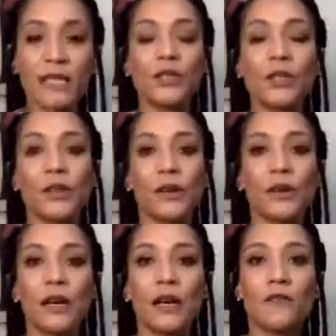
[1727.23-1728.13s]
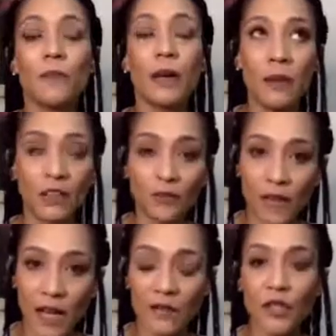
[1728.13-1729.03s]
So about
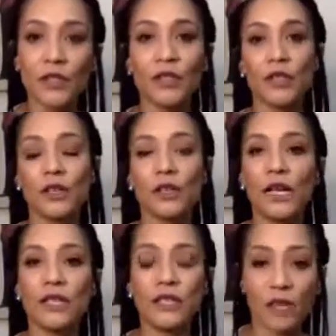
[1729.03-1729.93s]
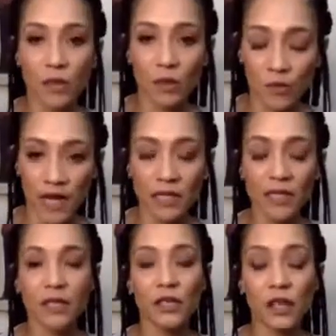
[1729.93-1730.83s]
5 years ago, I started
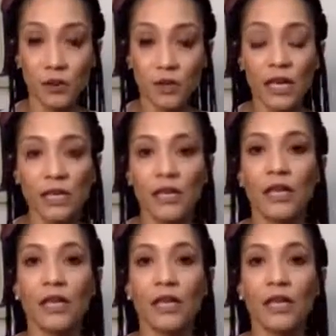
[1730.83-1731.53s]
practicing yoga